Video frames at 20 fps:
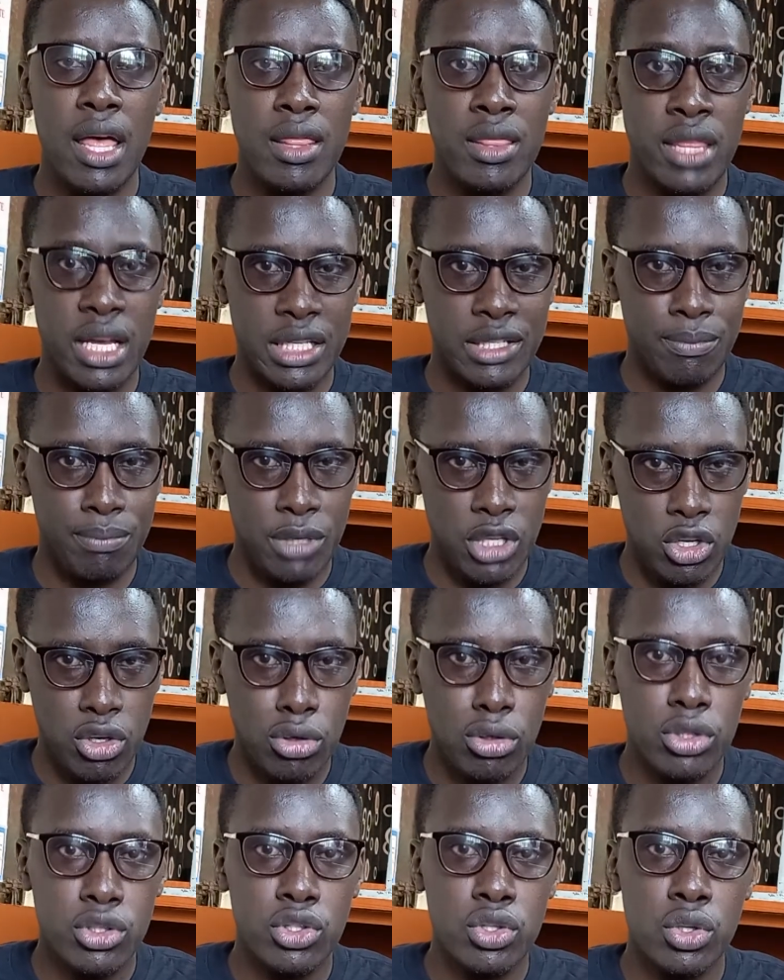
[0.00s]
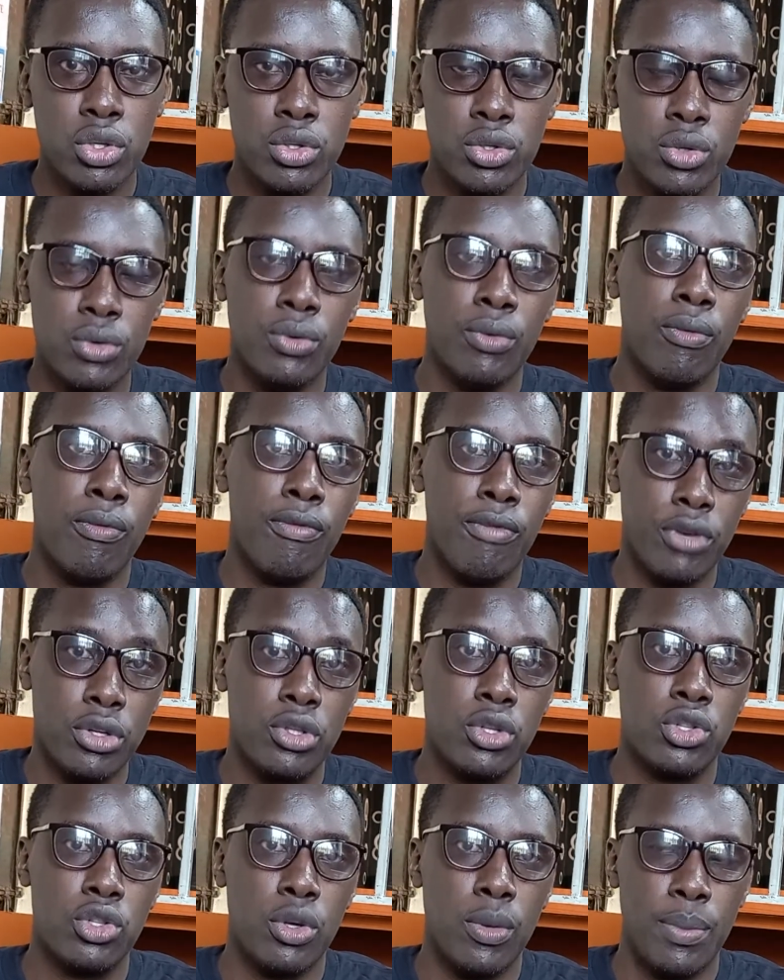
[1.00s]
that belongs to
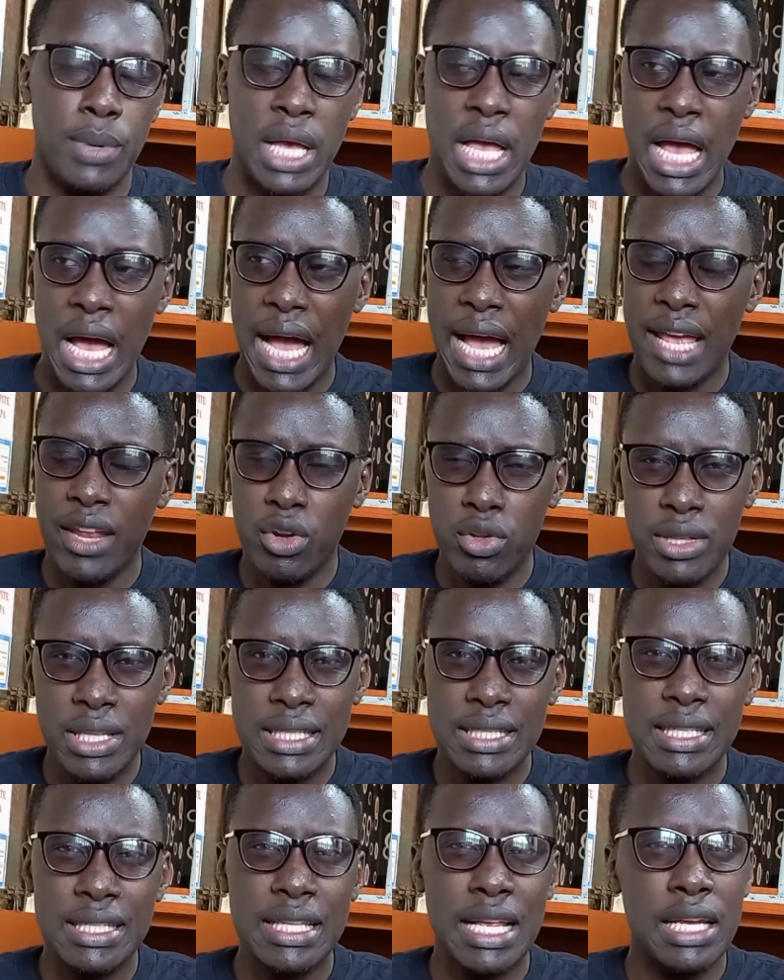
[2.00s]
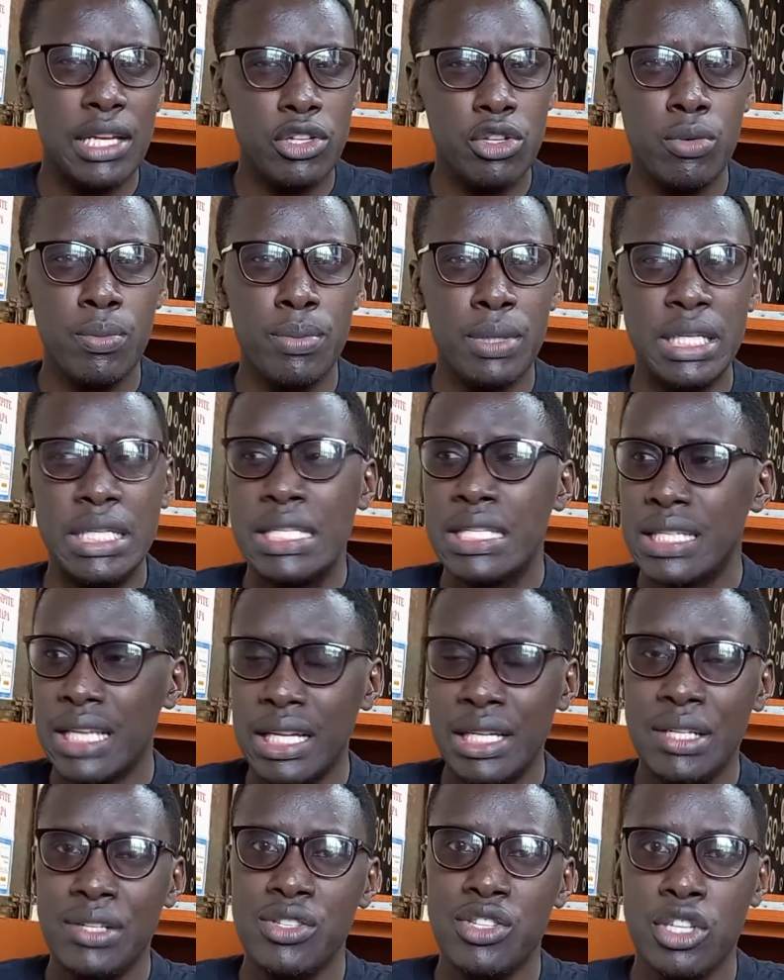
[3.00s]
Photoshop. I know this is a little bit
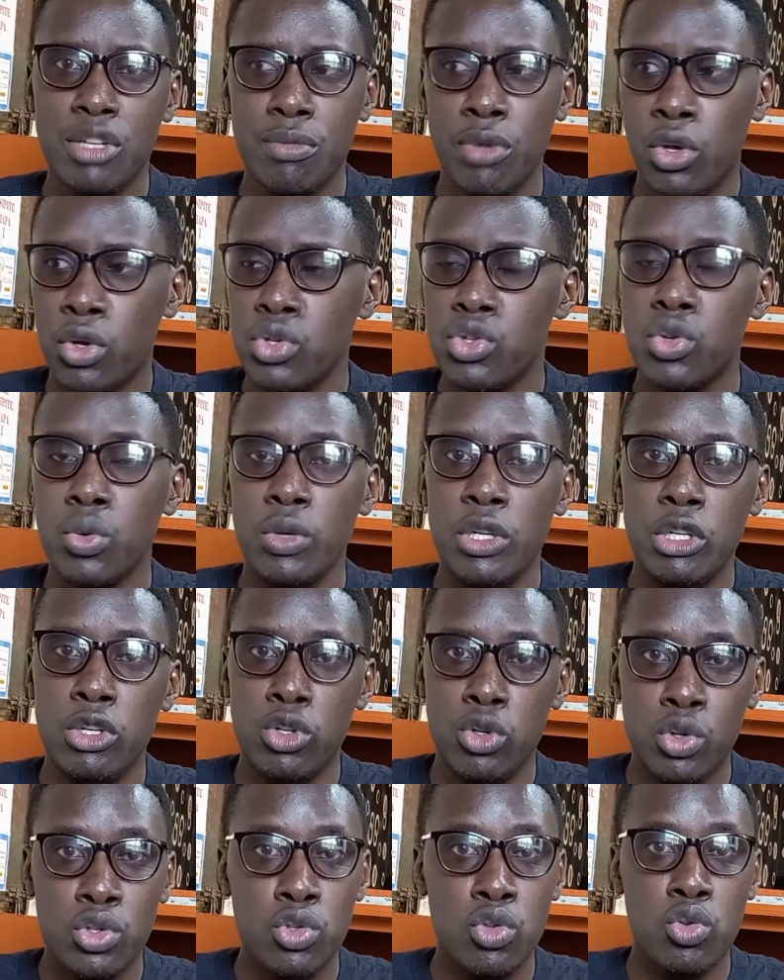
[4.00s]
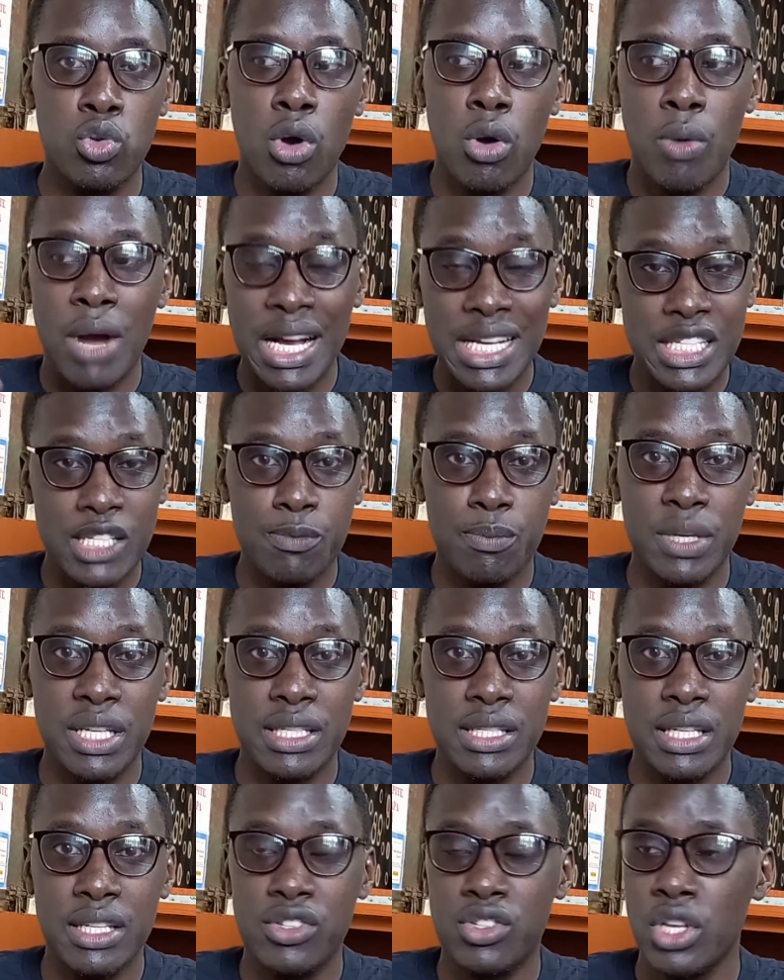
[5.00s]
challenging, because you will lose your
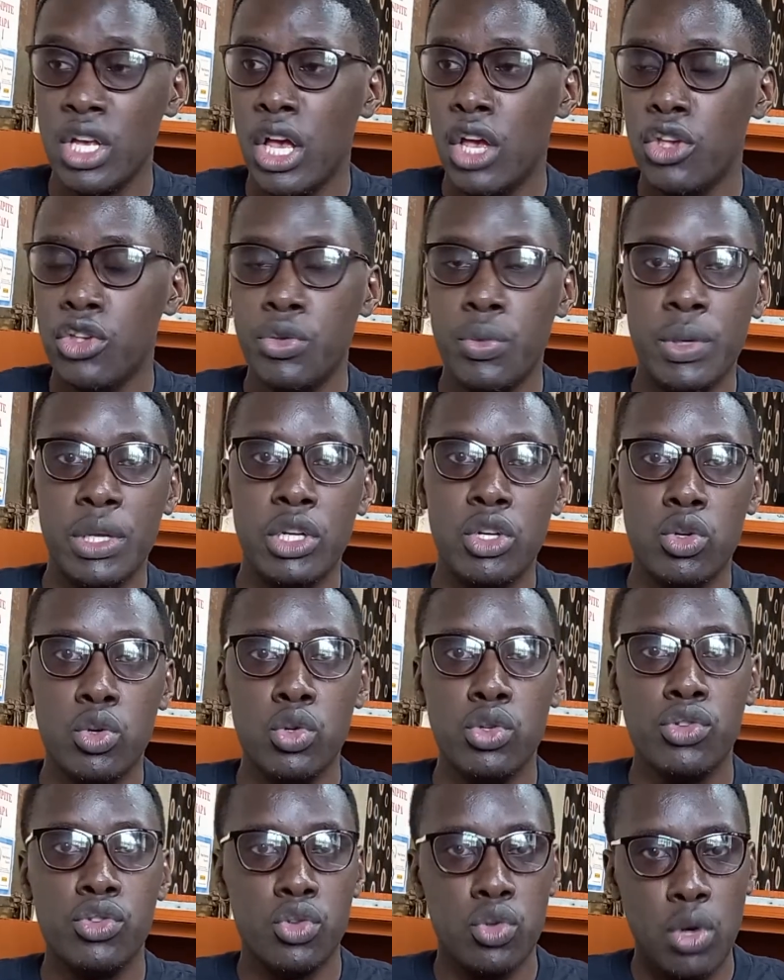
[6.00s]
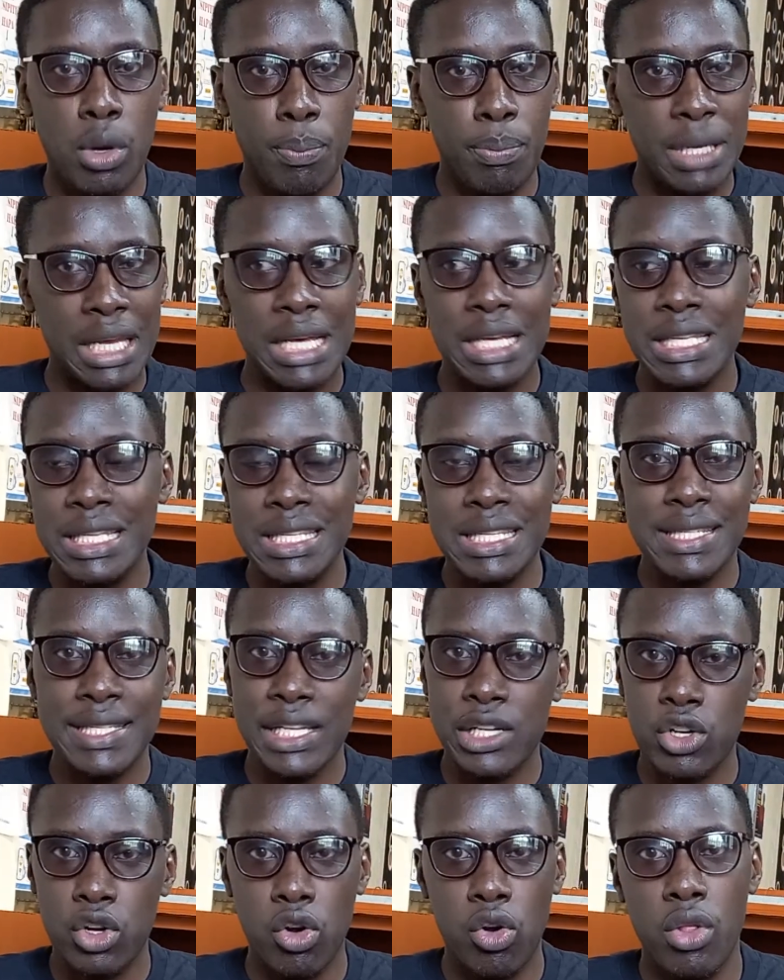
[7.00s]
workspaces, you will lose your
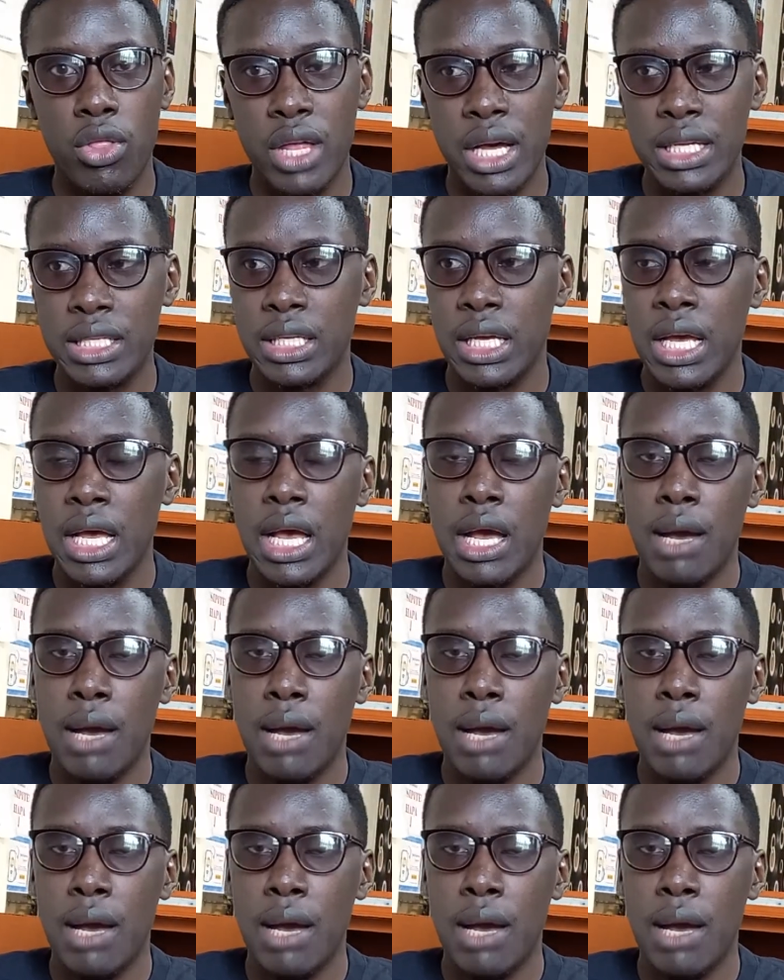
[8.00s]
plugins and all that.